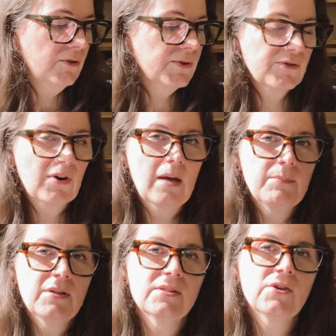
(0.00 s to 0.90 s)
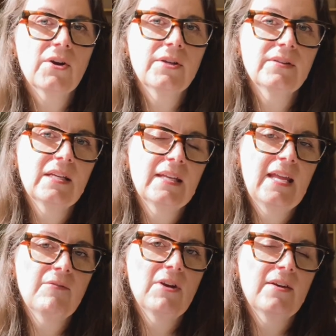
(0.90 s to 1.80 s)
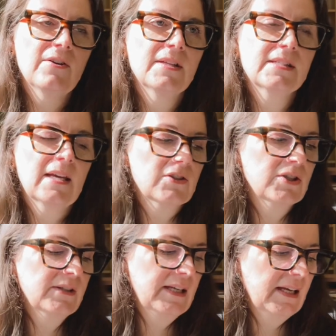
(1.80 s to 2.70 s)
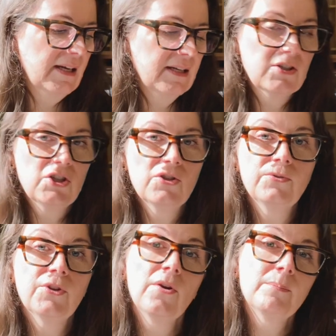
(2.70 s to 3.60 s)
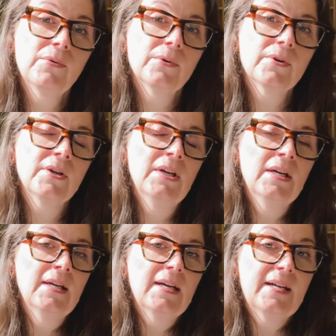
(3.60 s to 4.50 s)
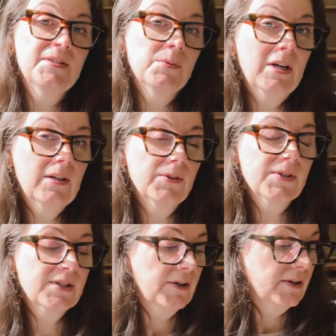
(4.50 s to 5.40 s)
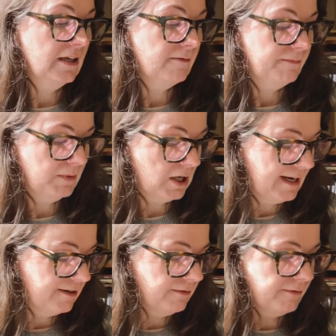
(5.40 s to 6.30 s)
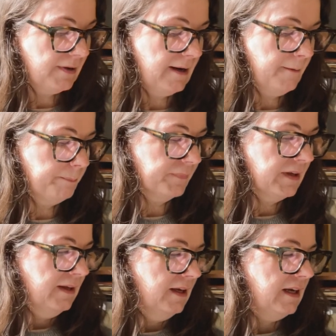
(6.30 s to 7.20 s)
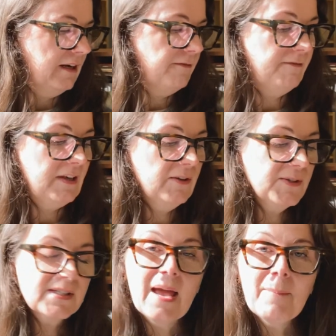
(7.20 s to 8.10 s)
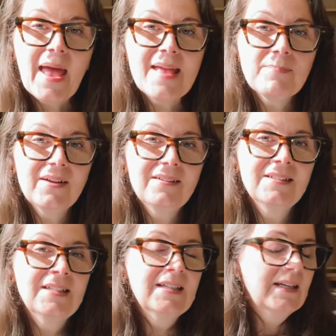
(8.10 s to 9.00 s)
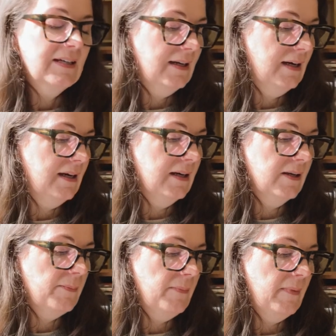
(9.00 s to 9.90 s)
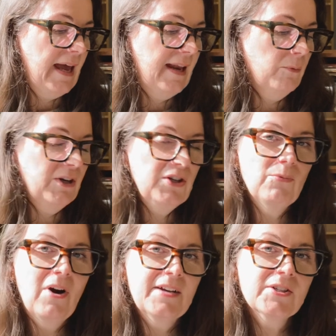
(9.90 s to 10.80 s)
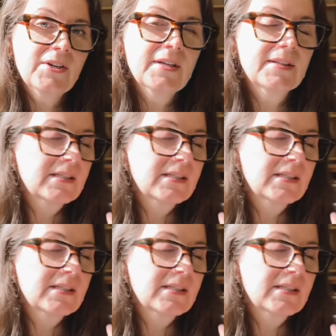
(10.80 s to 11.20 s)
Scribe is not only an e-reader, it's actually a digital notebook as well. So it kind of, it feels like paper. And when you write on it, it's